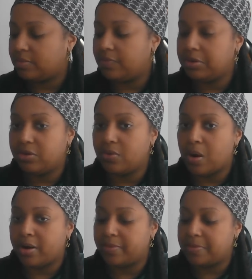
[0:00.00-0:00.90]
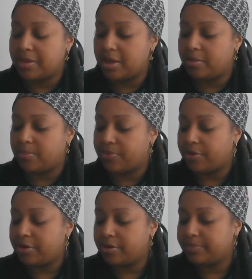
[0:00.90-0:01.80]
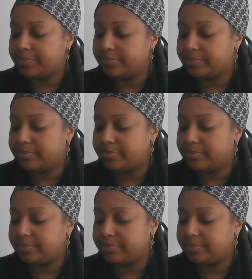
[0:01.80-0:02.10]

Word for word: There you are, the Emperor.